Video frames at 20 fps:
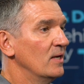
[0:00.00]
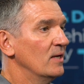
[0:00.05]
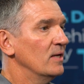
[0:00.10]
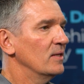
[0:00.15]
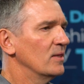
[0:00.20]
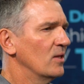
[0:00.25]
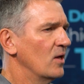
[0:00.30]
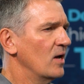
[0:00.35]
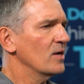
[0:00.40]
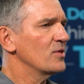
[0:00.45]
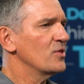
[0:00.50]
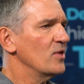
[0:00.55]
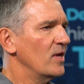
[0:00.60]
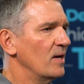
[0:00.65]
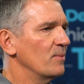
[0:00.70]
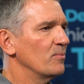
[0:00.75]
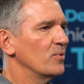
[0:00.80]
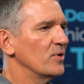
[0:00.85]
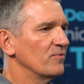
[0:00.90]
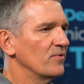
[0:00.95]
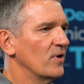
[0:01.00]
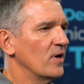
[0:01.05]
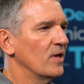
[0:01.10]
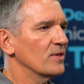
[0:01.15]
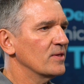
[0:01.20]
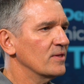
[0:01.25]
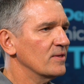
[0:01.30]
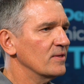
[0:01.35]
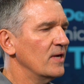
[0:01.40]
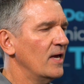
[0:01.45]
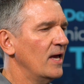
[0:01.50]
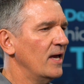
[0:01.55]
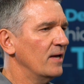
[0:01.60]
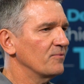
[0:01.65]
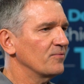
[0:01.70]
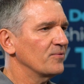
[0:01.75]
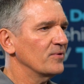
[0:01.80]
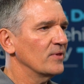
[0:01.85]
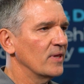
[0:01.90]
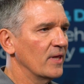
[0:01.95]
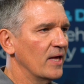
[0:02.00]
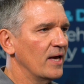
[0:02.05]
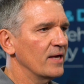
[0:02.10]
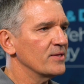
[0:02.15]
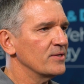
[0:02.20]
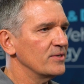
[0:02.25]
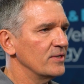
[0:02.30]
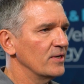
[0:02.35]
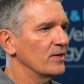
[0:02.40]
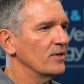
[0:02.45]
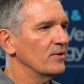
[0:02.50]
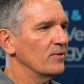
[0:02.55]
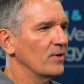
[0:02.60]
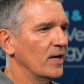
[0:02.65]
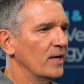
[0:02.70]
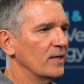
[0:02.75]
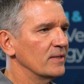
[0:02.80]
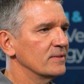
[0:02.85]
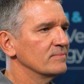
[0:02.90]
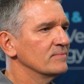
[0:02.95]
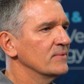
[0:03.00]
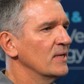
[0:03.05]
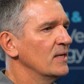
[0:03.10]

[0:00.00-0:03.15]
a logjam we've all had for the last year, right?